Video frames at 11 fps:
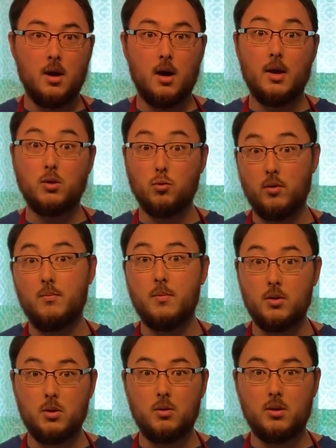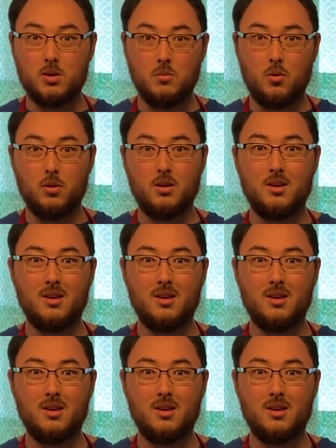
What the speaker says: That's what we've been doing this morning,